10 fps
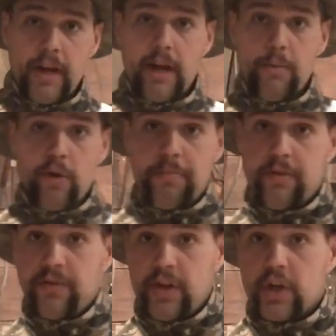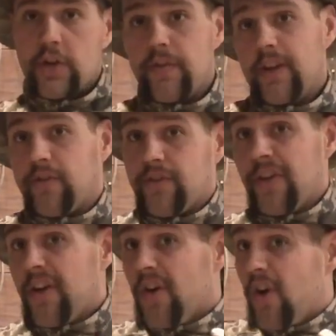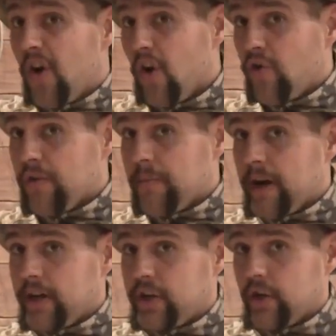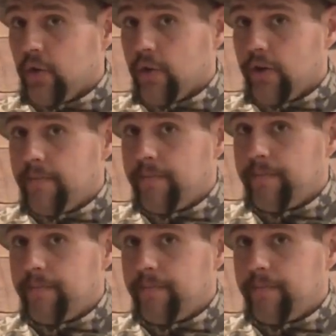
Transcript: be able to position this over my shoulder,